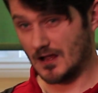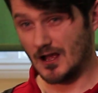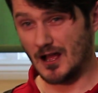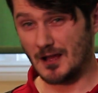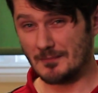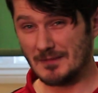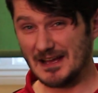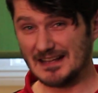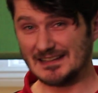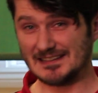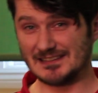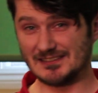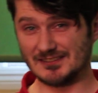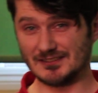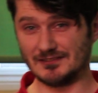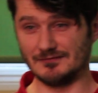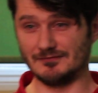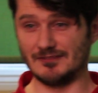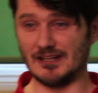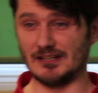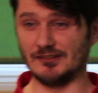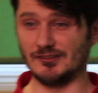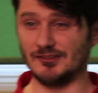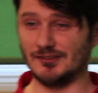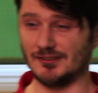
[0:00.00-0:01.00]
I'm at this
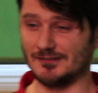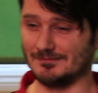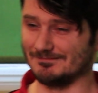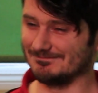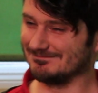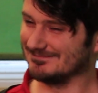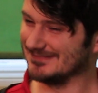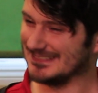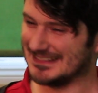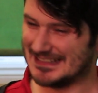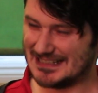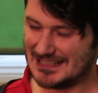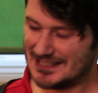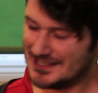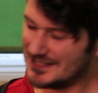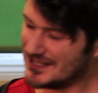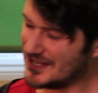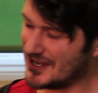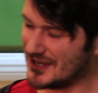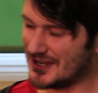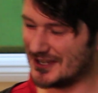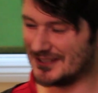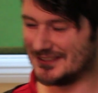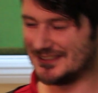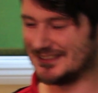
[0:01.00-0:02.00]
convention.
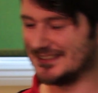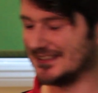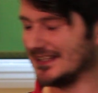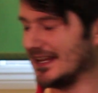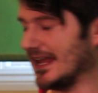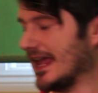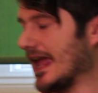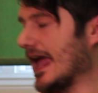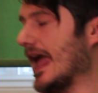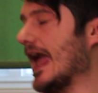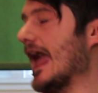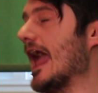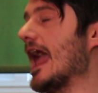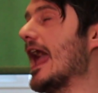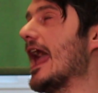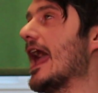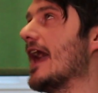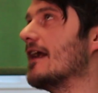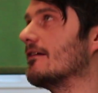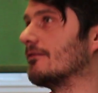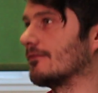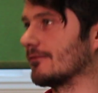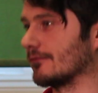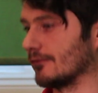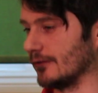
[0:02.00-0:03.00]
Nerds
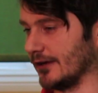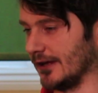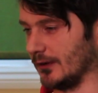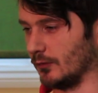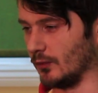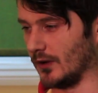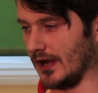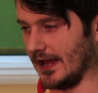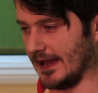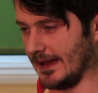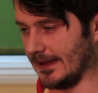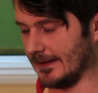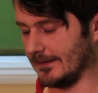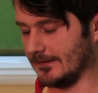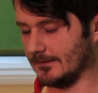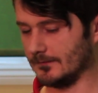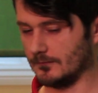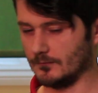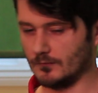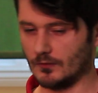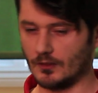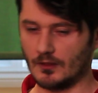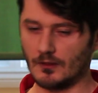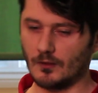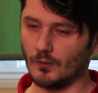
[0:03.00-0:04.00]
everywhere,
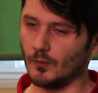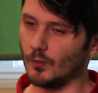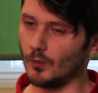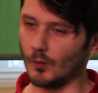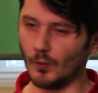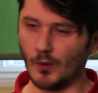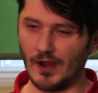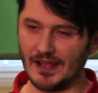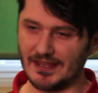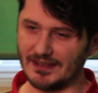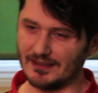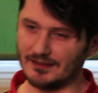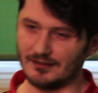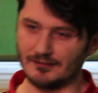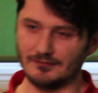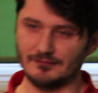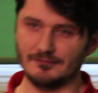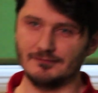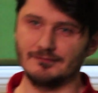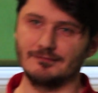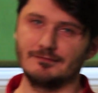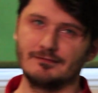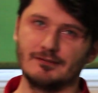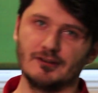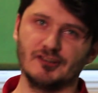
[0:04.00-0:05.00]
waiting
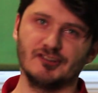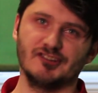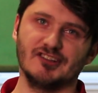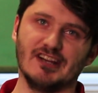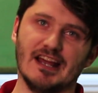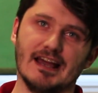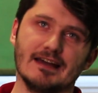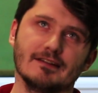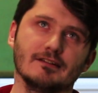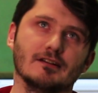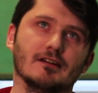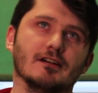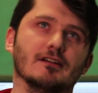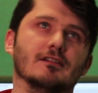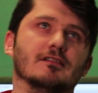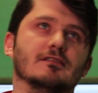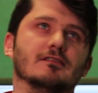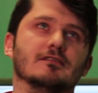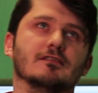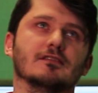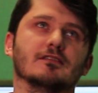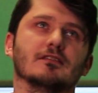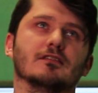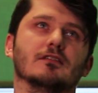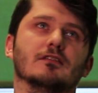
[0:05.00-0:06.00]
for Shatner.
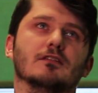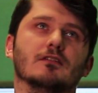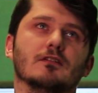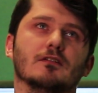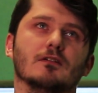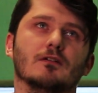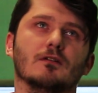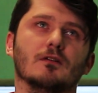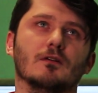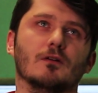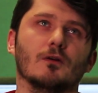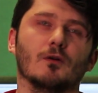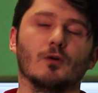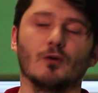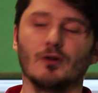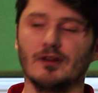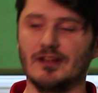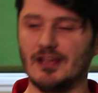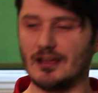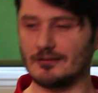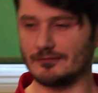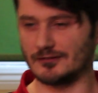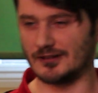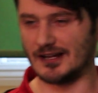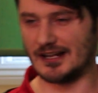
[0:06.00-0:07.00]
All
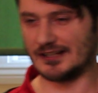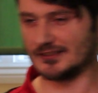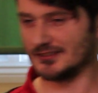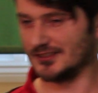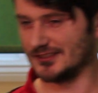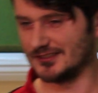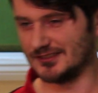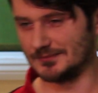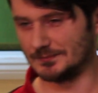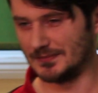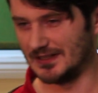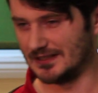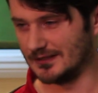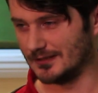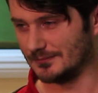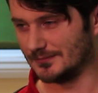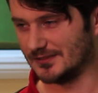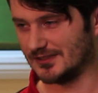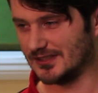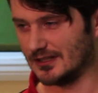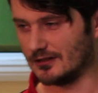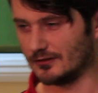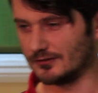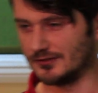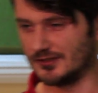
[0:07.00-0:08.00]
the other actors have been
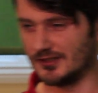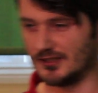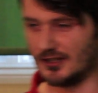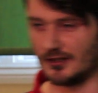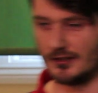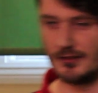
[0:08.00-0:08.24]
themselves,